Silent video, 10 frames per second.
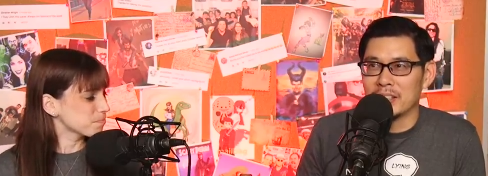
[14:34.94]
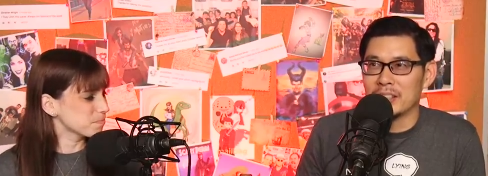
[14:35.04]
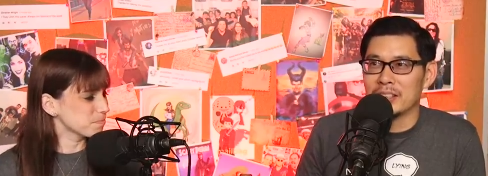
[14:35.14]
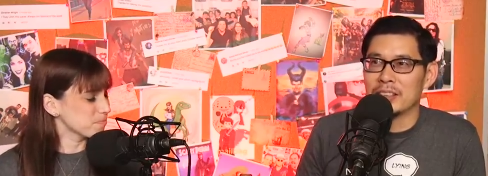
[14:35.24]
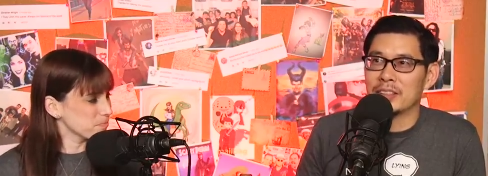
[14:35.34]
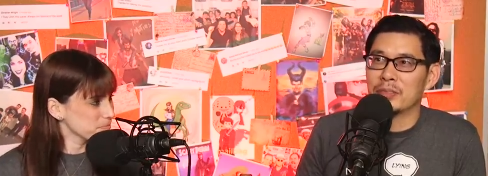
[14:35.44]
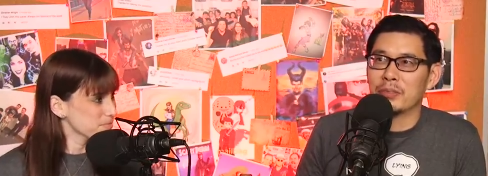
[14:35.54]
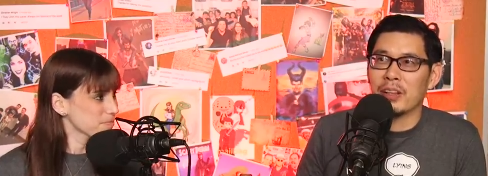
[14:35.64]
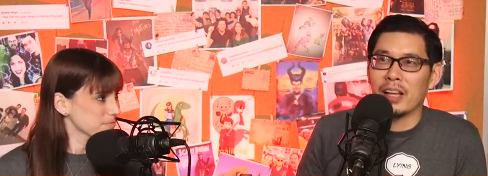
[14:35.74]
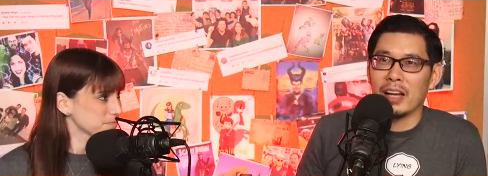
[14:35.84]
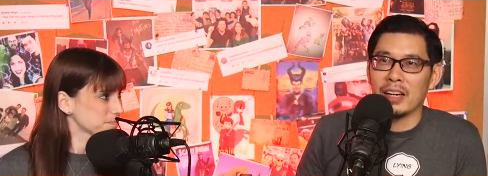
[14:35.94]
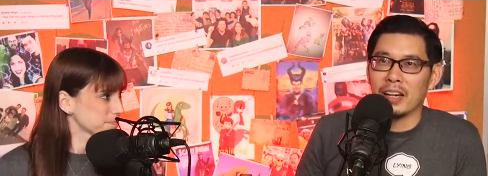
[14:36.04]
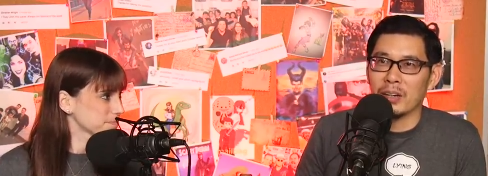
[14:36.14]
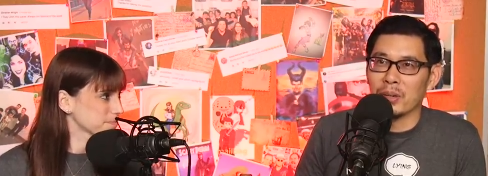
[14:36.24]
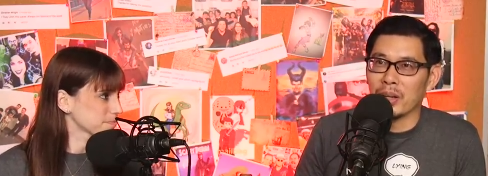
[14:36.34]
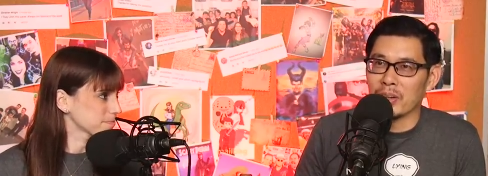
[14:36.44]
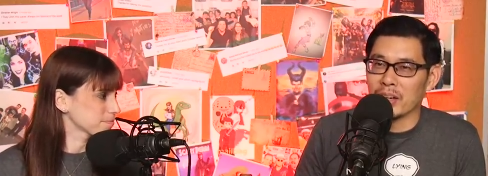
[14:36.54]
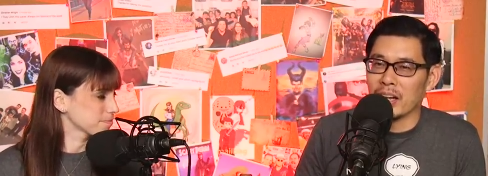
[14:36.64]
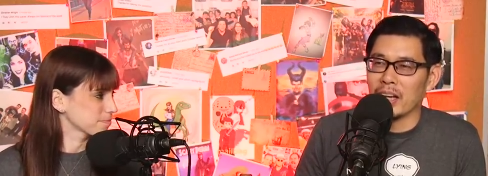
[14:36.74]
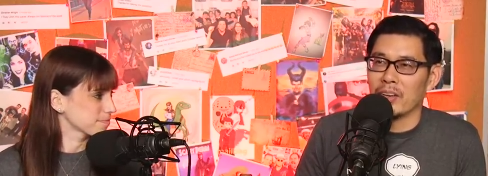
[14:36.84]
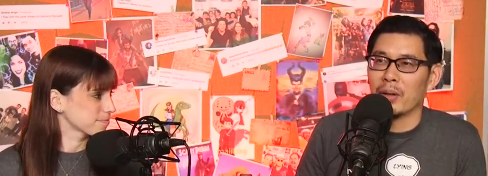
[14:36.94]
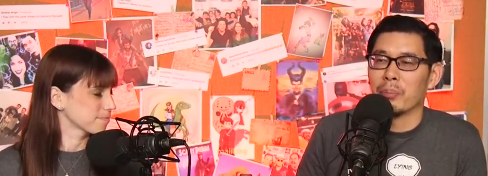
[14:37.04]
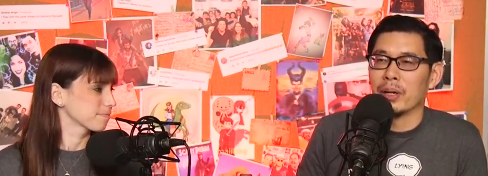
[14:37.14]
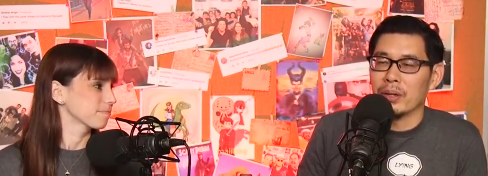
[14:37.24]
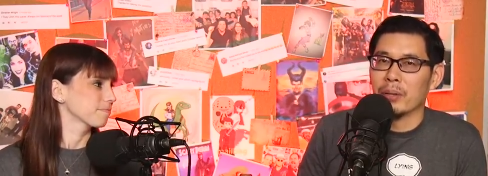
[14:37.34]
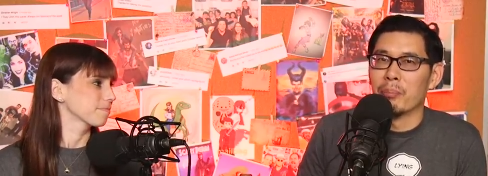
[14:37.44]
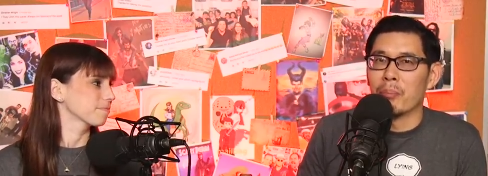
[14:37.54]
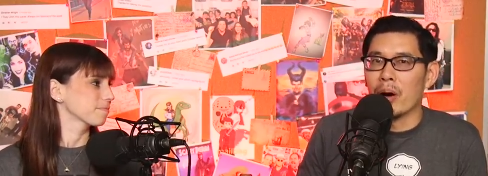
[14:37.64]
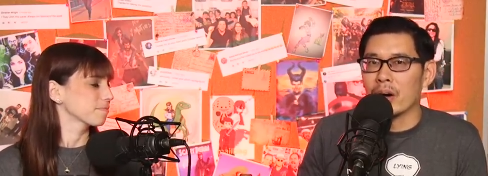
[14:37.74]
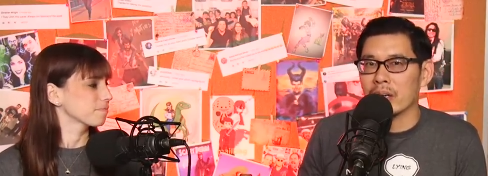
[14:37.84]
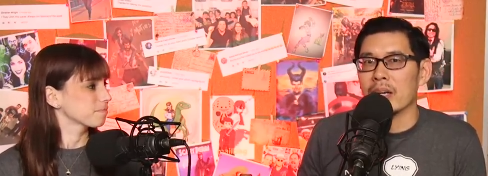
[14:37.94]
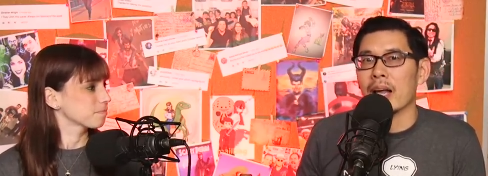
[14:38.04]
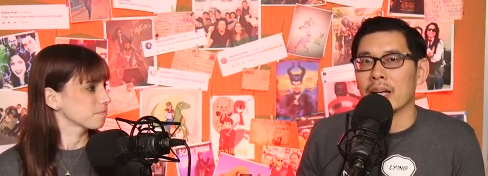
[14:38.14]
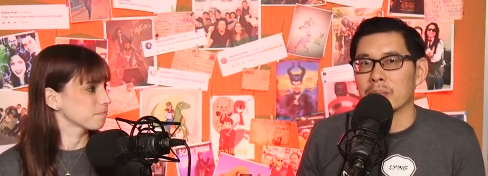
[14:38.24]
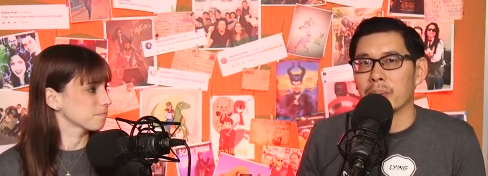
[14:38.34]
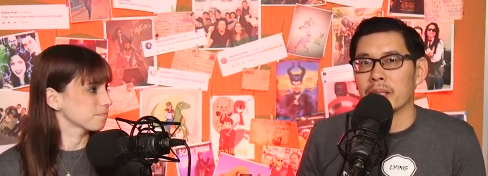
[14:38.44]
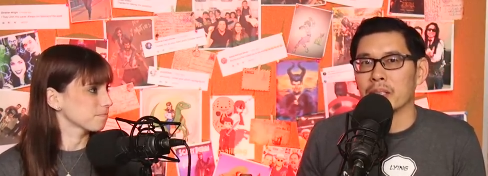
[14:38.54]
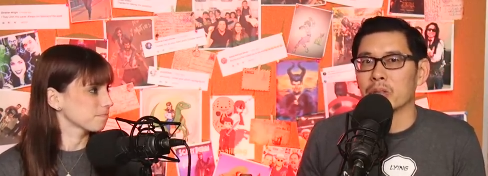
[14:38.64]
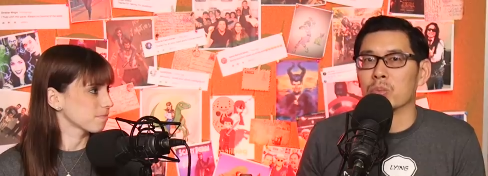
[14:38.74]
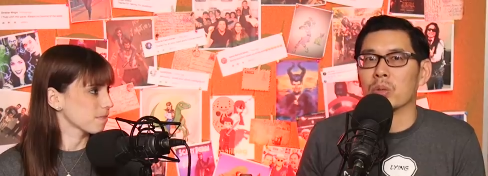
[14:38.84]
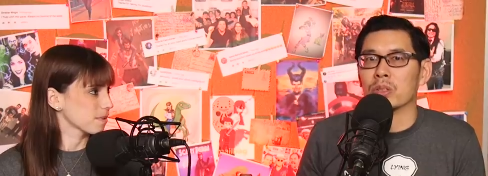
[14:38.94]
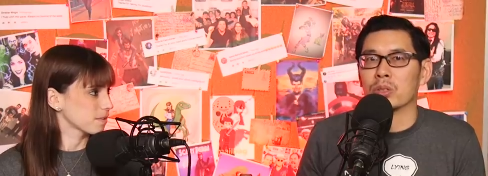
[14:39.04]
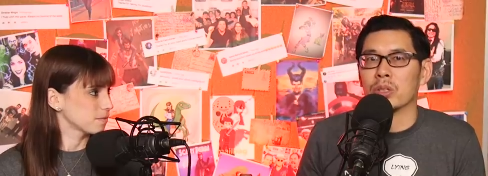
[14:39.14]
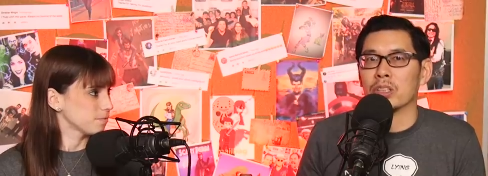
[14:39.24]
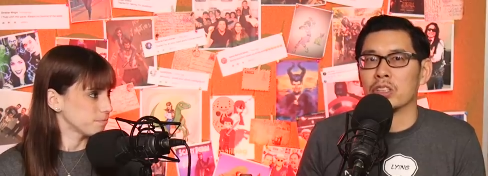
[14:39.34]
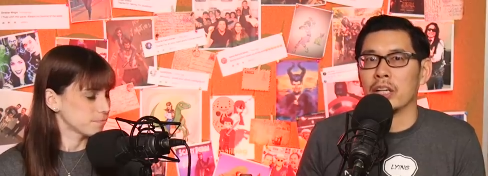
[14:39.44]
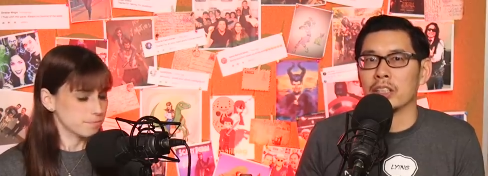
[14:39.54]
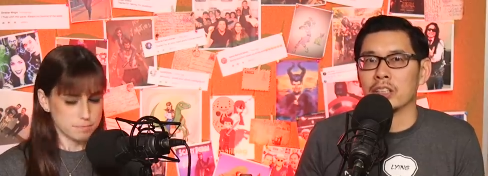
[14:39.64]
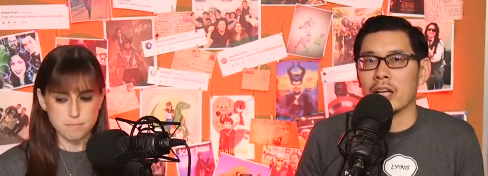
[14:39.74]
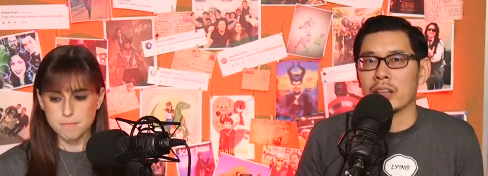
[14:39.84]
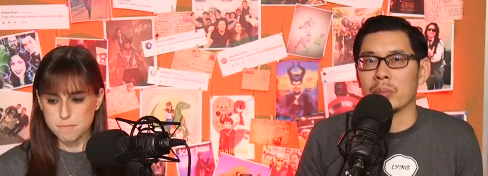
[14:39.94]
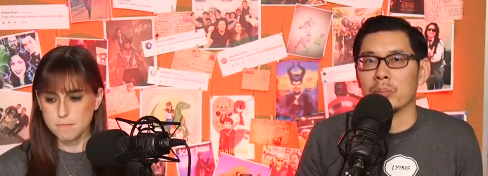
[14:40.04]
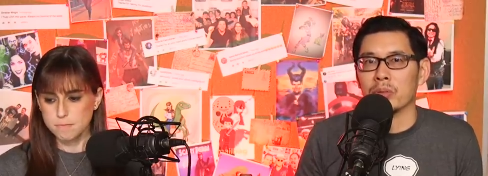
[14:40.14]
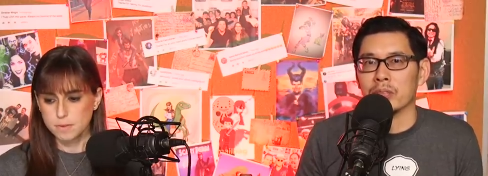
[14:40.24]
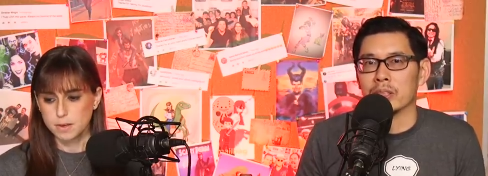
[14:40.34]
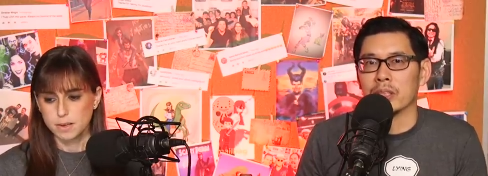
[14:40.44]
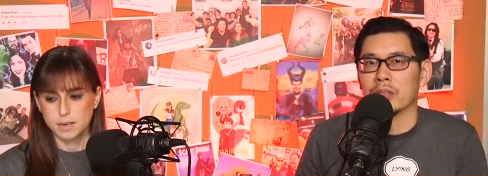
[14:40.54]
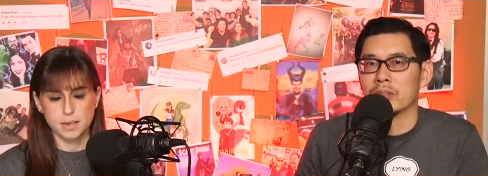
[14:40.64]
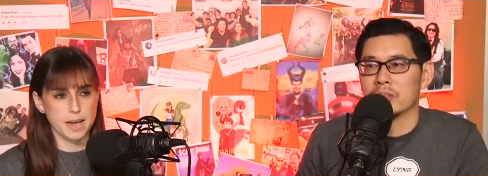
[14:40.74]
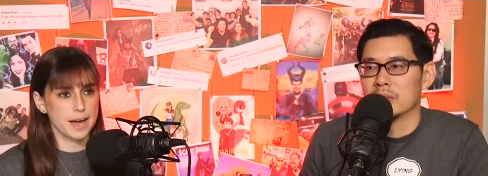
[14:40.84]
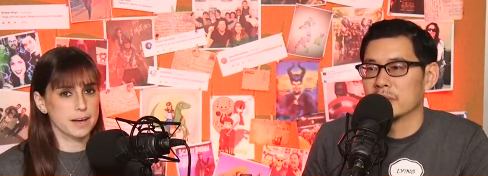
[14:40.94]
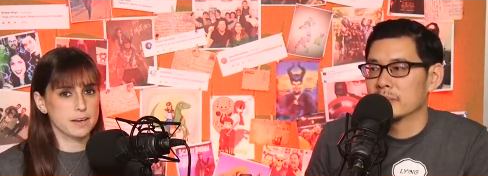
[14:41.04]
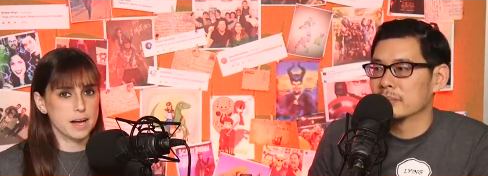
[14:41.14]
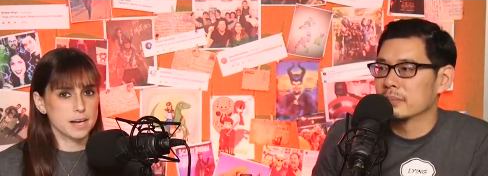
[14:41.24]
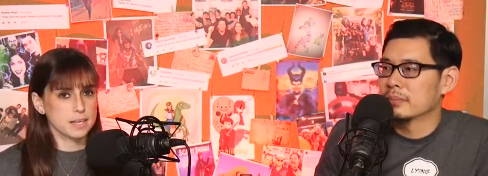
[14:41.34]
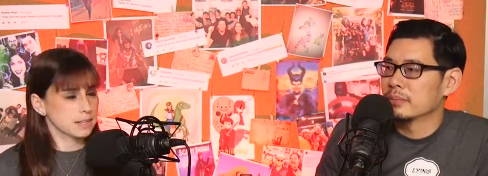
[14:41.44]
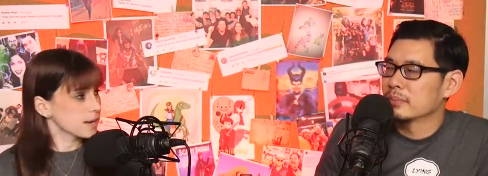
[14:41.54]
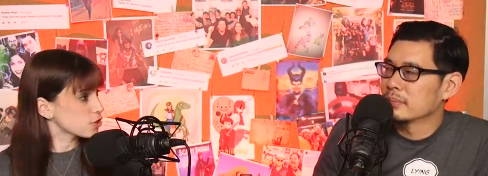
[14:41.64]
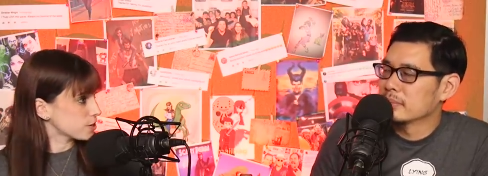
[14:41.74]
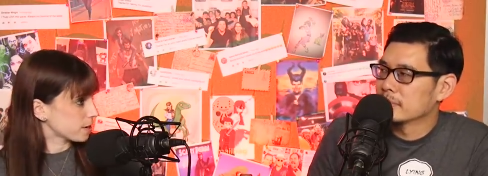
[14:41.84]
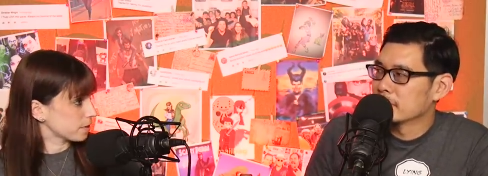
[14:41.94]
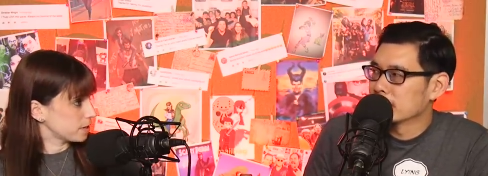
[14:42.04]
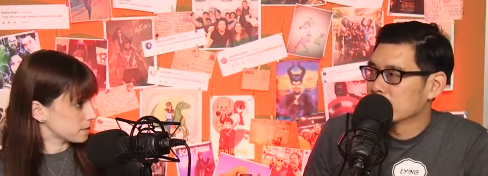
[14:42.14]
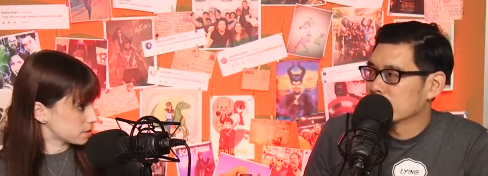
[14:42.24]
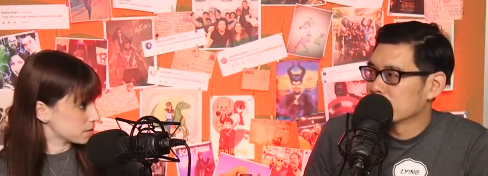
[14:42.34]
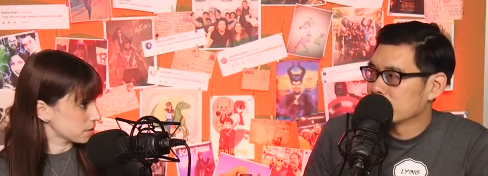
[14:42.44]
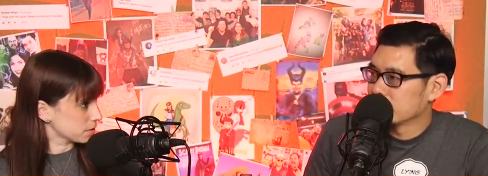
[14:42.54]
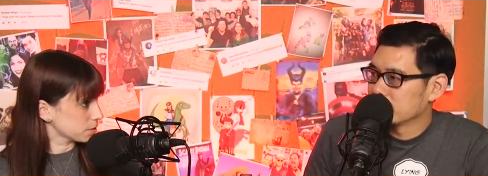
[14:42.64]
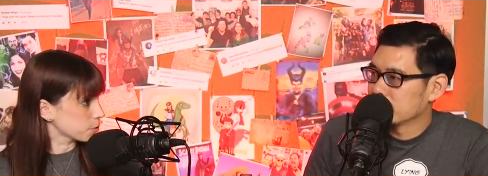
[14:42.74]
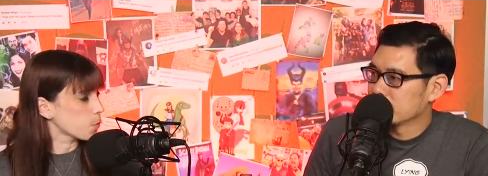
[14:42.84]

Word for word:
Speaker 1: is for that, and I don't know how they're going to handle that, but the marketing aspect is what's going to change, not the movie itself.
Speaker 2: Yeah, uh, Legendary is still the